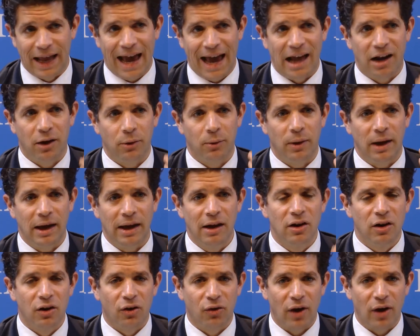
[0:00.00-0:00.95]
How do we
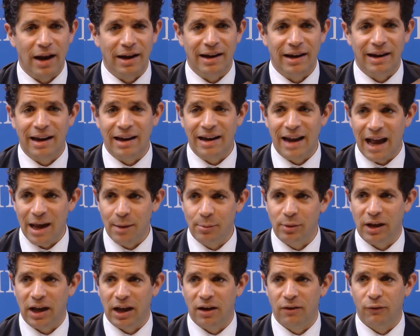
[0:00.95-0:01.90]
create an
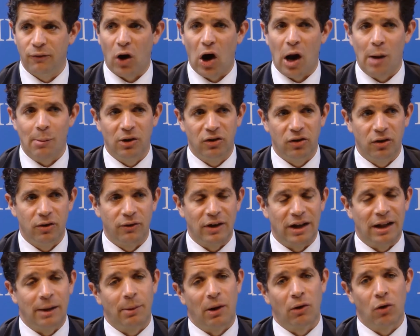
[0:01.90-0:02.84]
enabling environment to
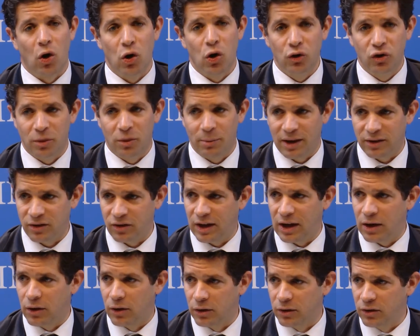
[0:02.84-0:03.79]
develop our own
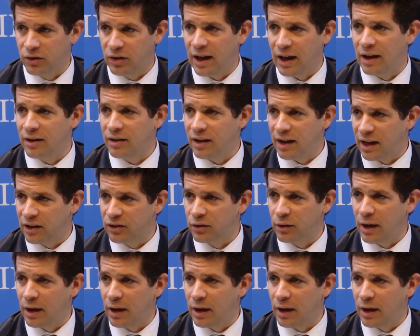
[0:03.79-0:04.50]
domestic content and